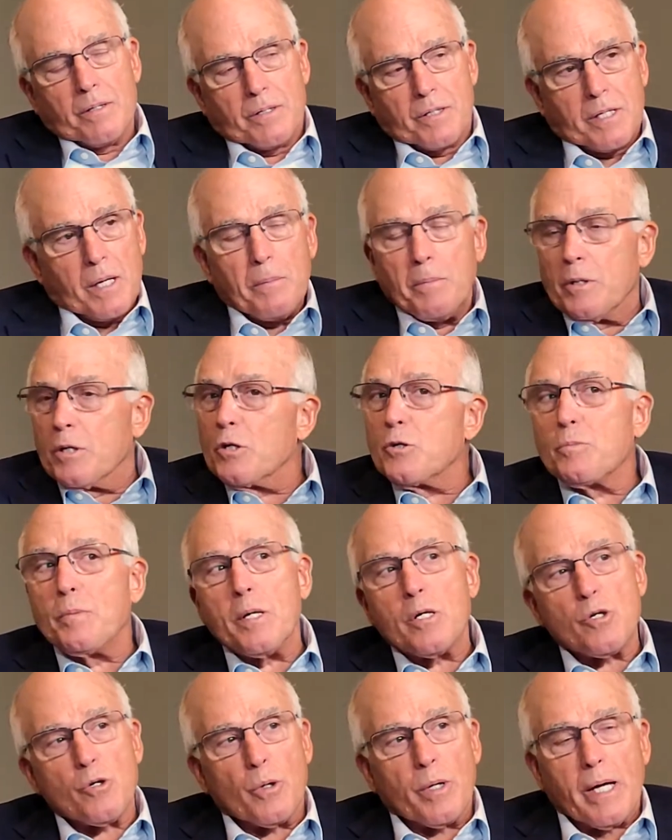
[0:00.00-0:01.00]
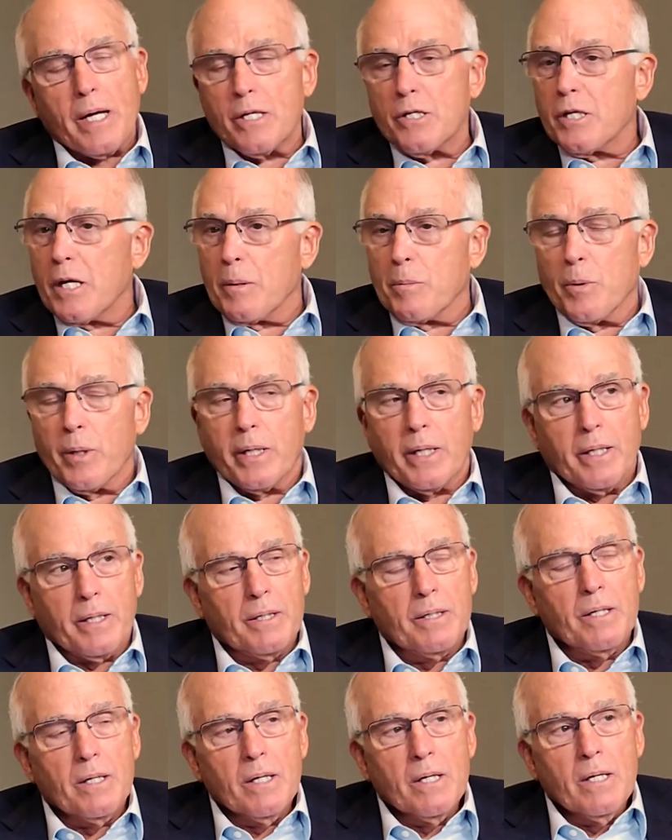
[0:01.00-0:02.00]
some of the special guests they bring
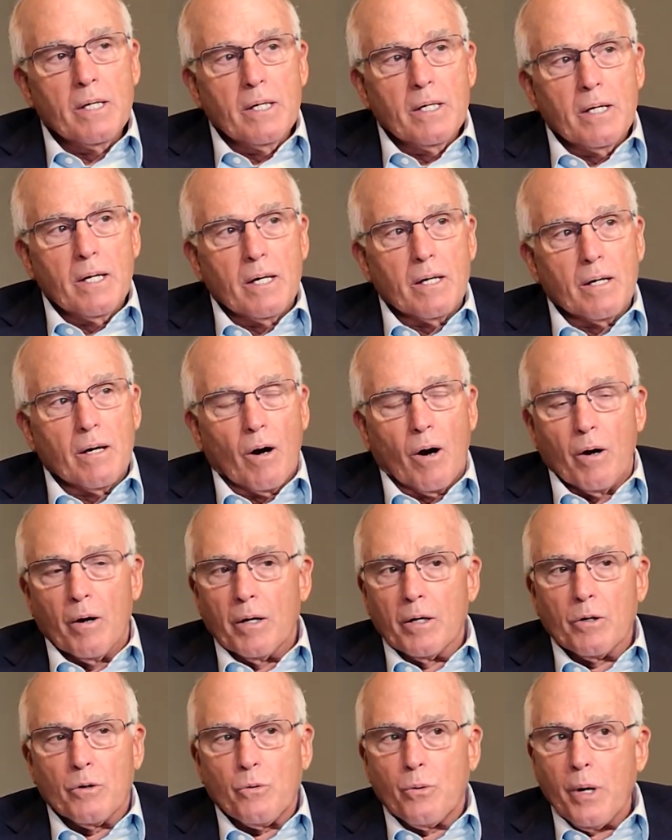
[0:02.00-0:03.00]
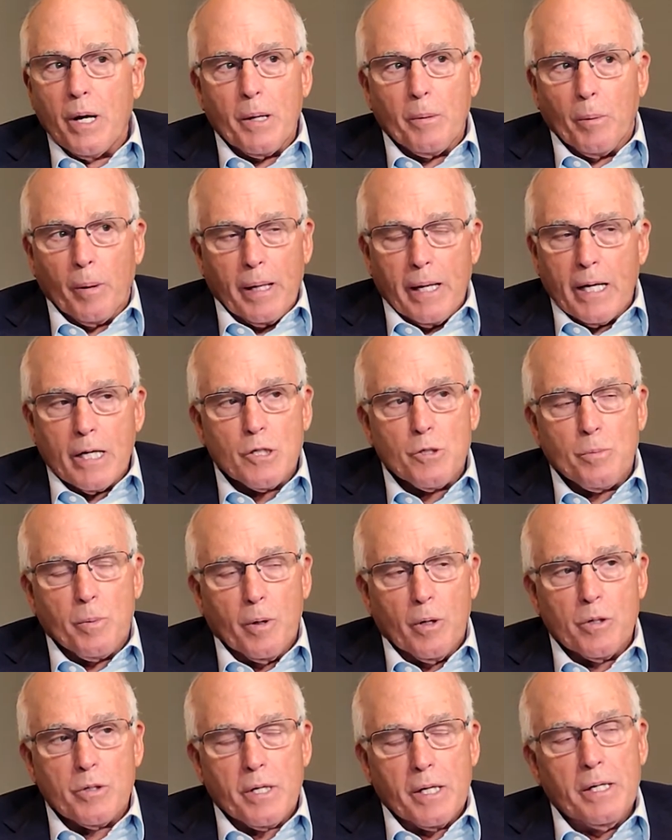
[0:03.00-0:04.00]
in are incredible
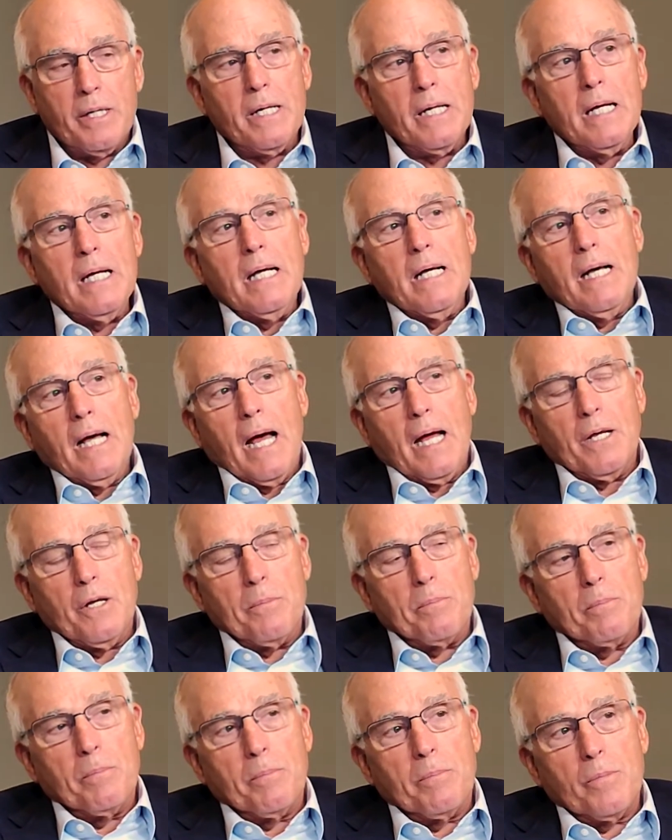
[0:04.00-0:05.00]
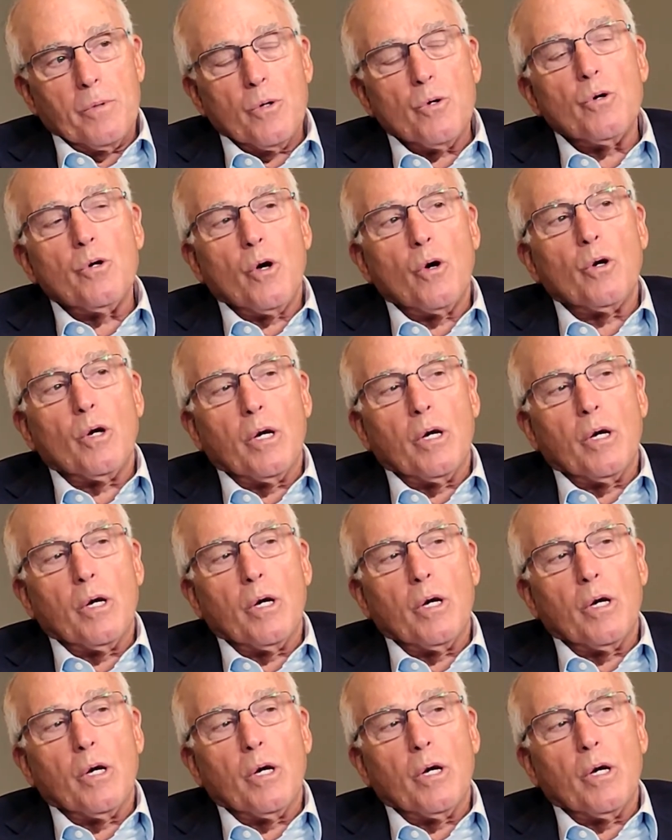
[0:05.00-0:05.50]
experts, and you can go to